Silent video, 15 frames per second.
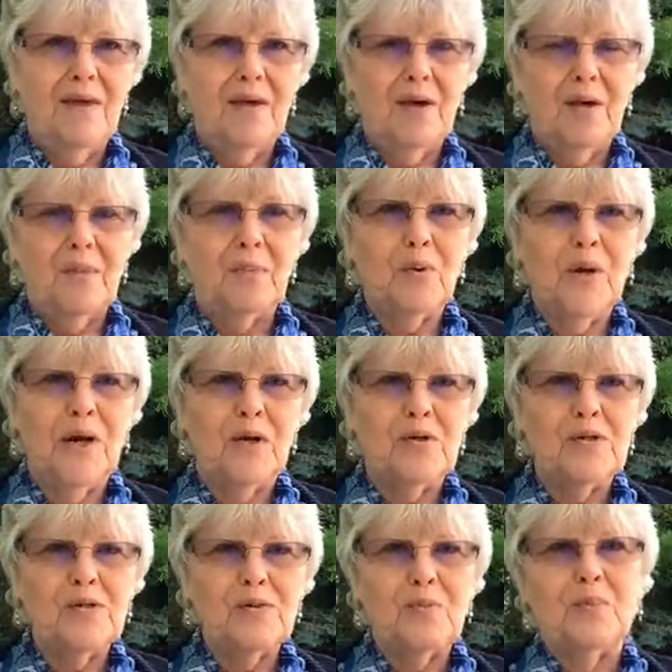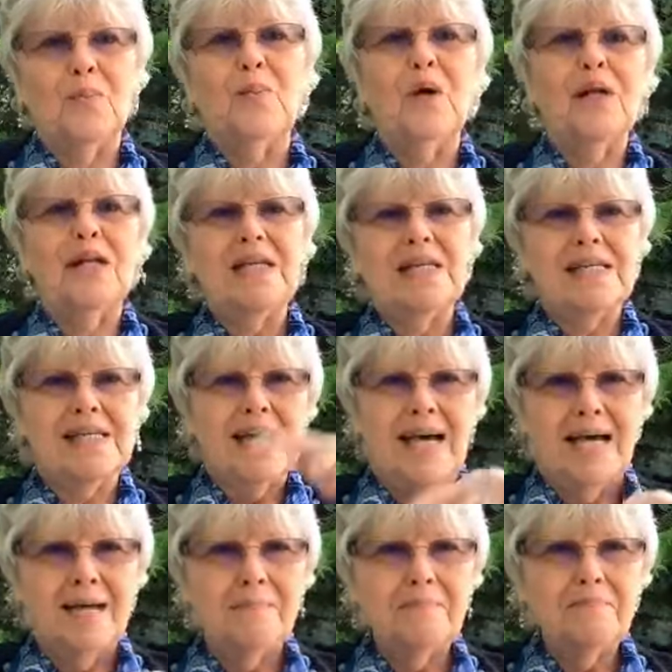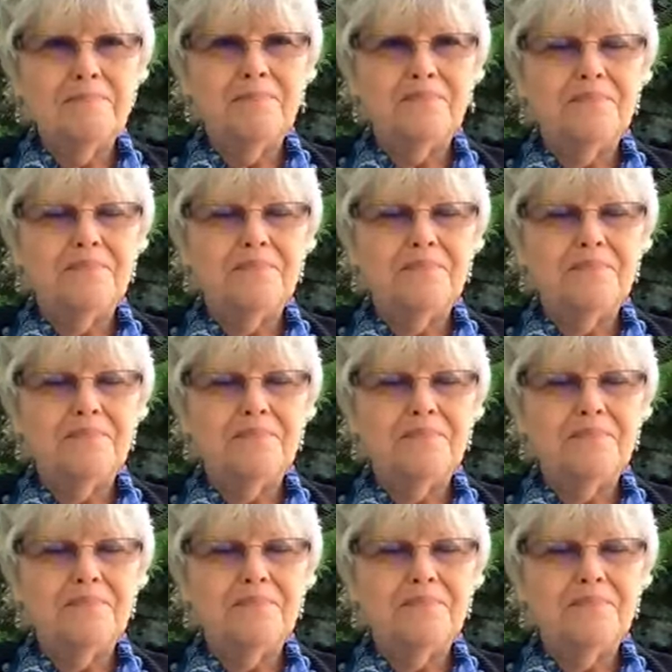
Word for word: uh, prayers one at a time,